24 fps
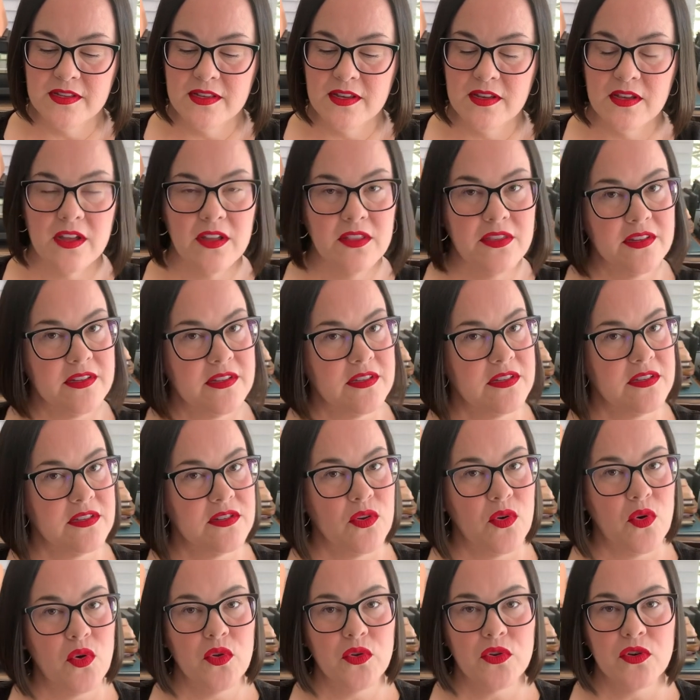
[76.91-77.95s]
an
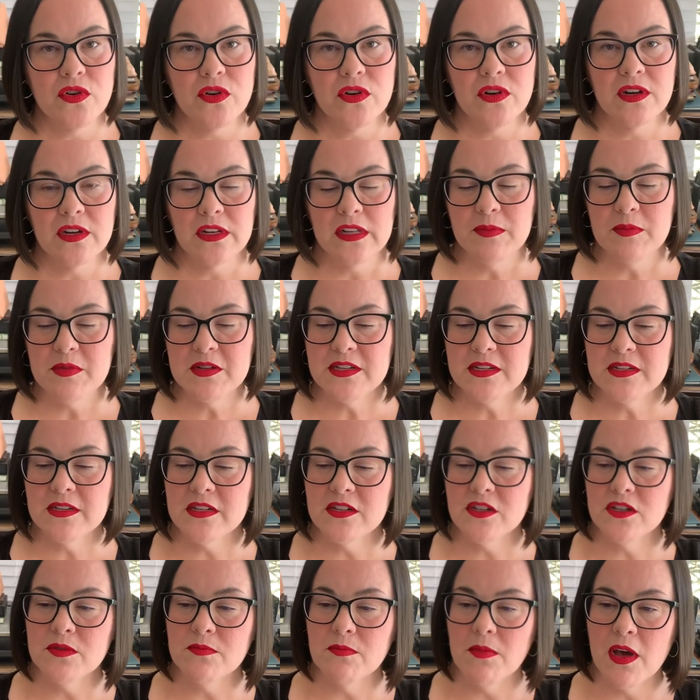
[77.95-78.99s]
older limited
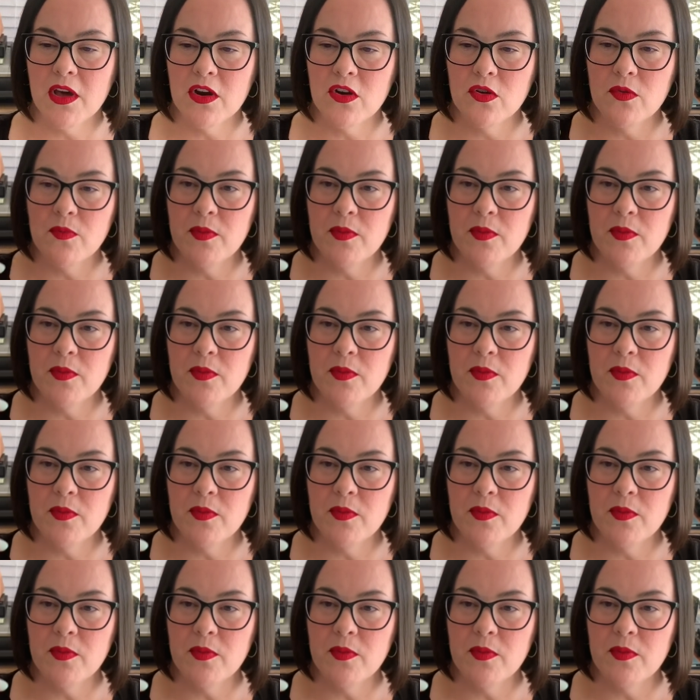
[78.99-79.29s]
edition model,